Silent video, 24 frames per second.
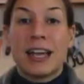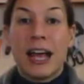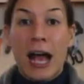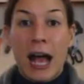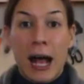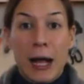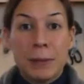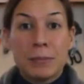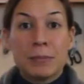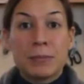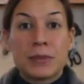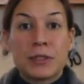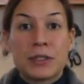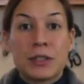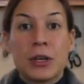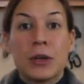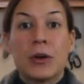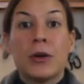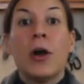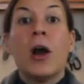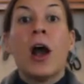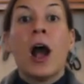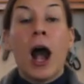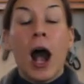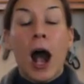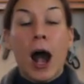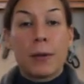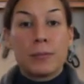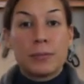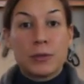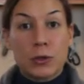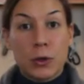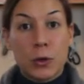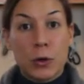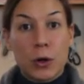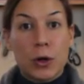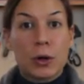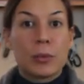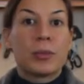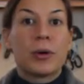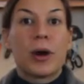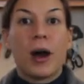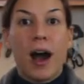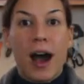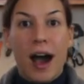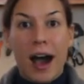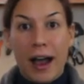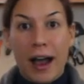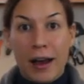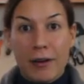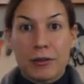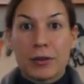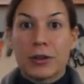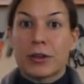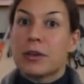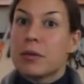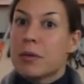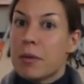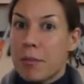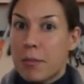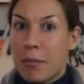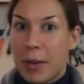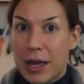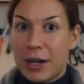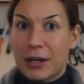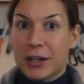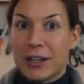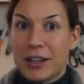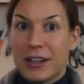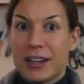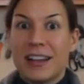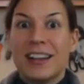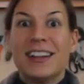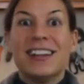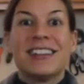it helps you absorb iron better.